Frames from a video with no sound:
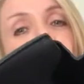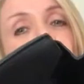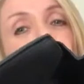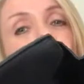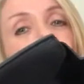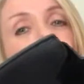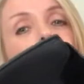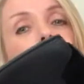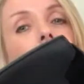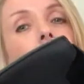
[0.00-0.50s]

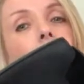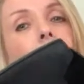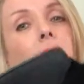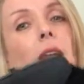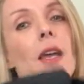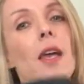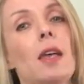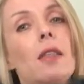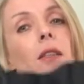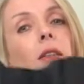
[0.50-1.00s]
void
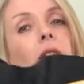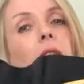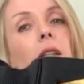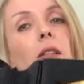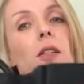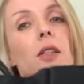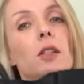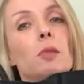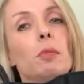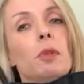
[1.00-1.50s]
in there that
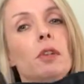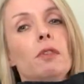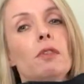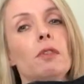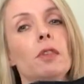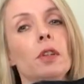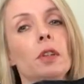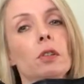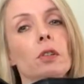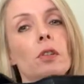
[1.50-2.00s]
needs to be
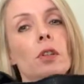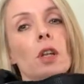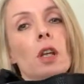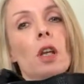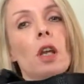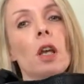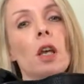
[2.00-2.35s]
filled